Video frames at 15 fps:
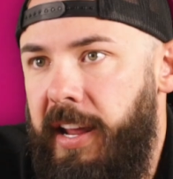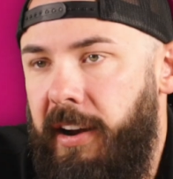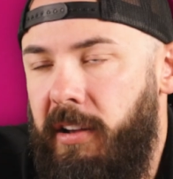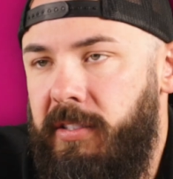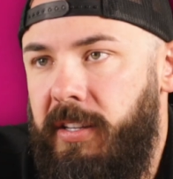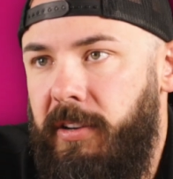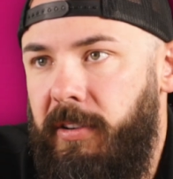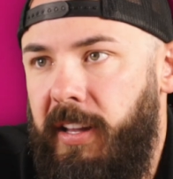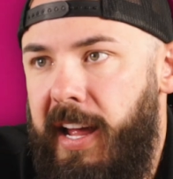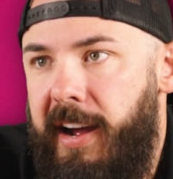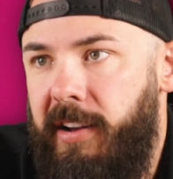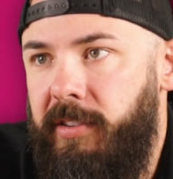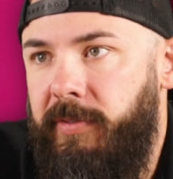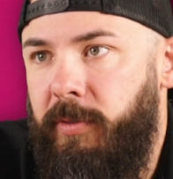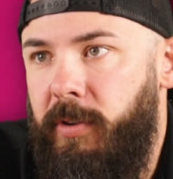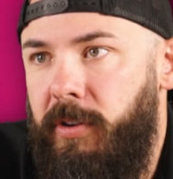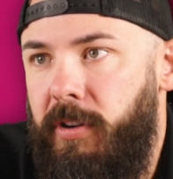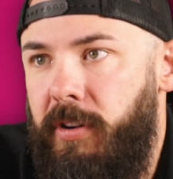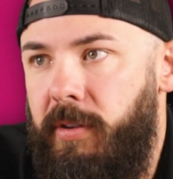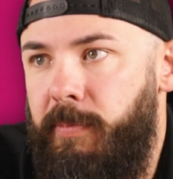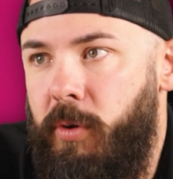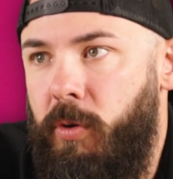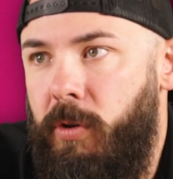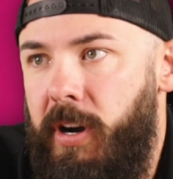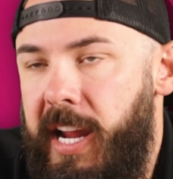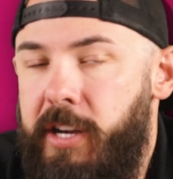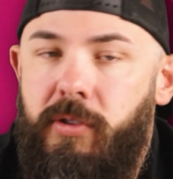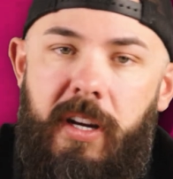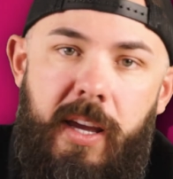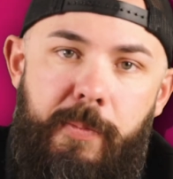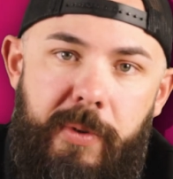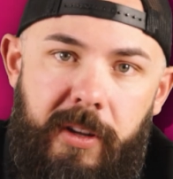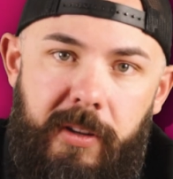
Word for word: It also allows for more intricate